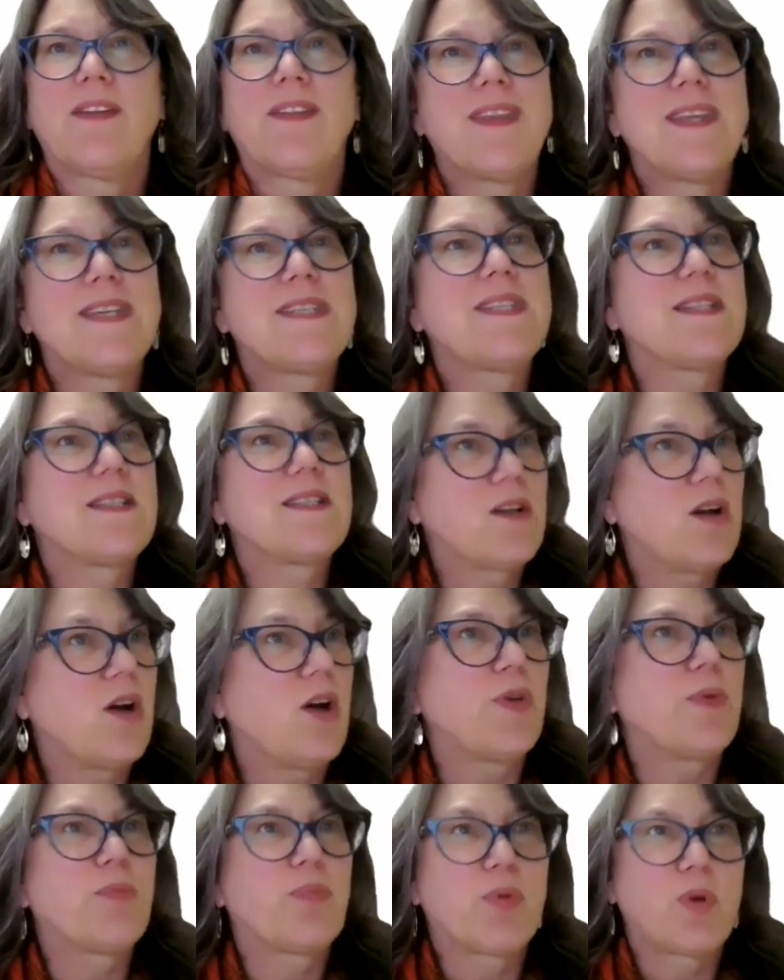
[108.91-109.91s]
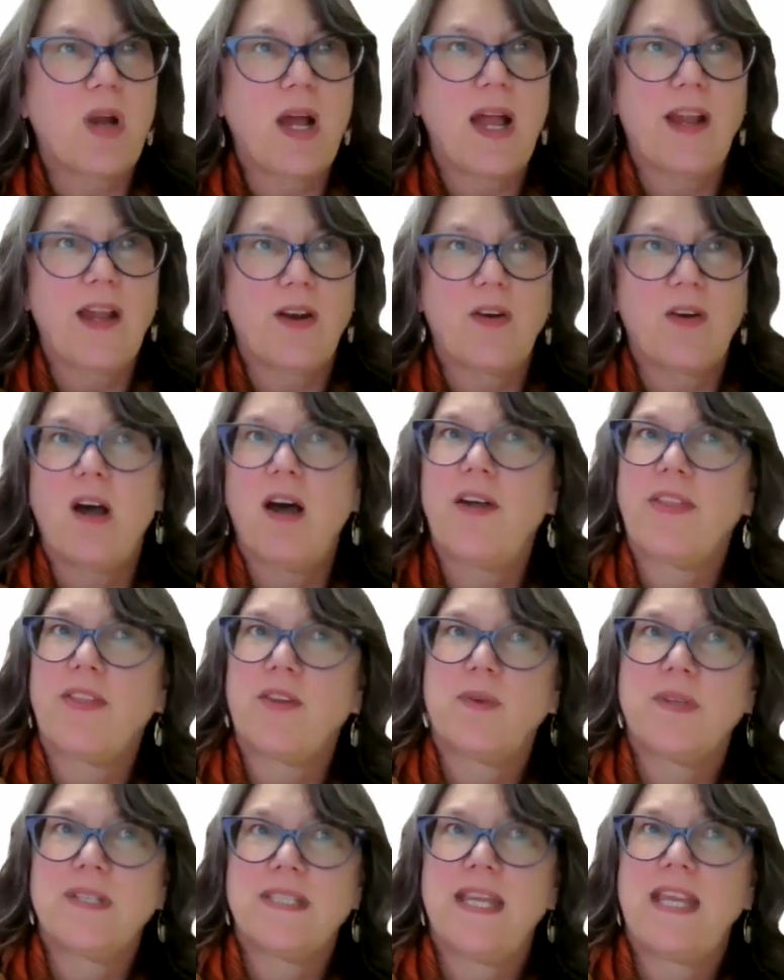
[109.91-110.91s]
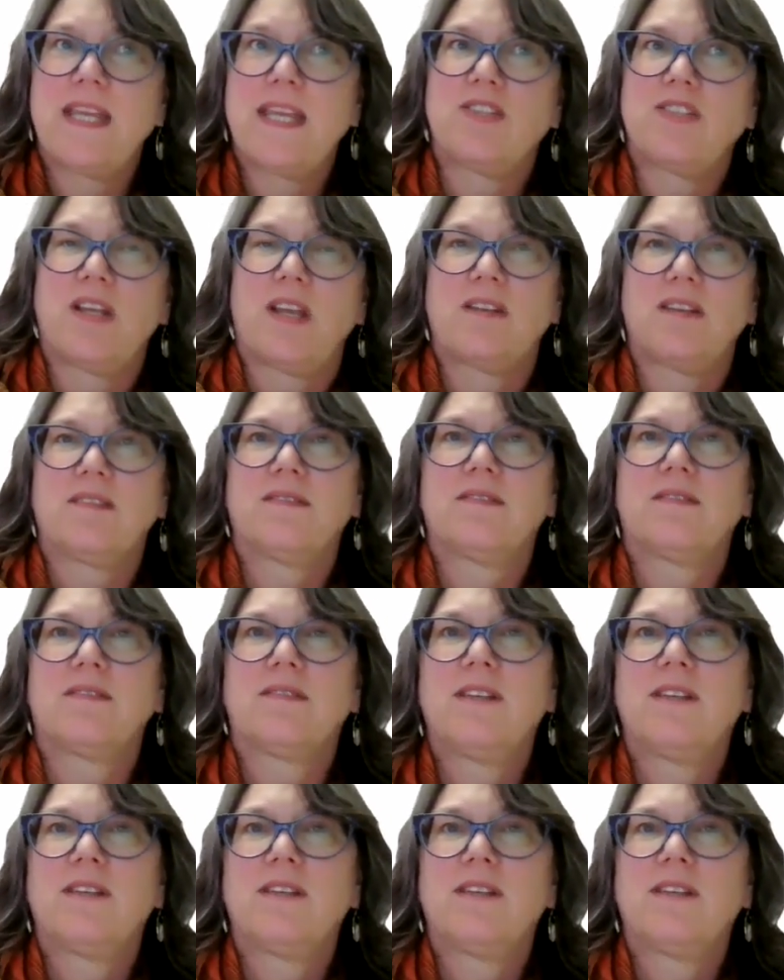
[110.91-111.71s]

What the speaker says: This is called prior authorization.